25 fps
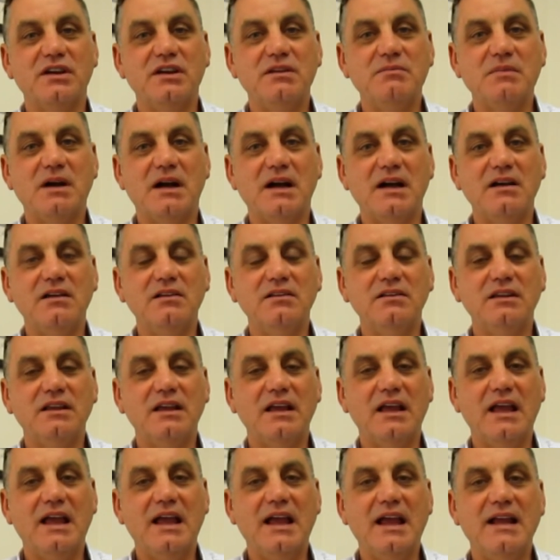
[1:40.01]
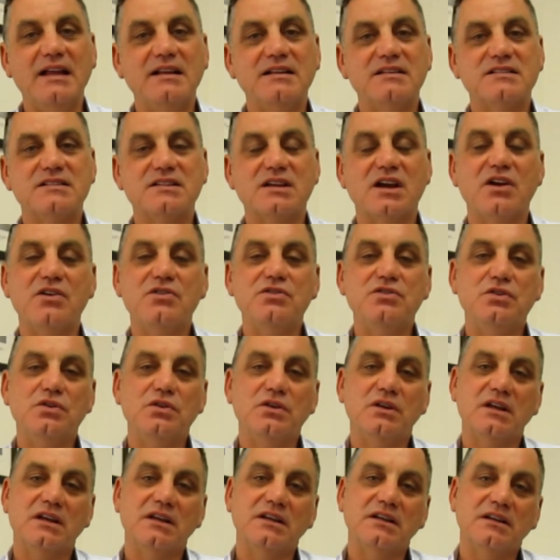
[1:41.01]
email, and so
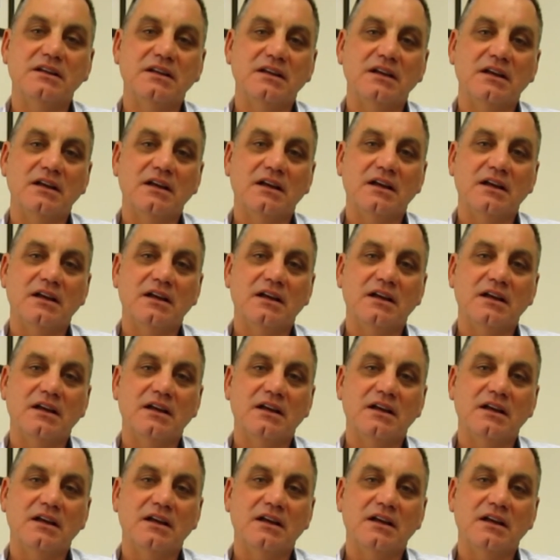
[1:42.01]
you can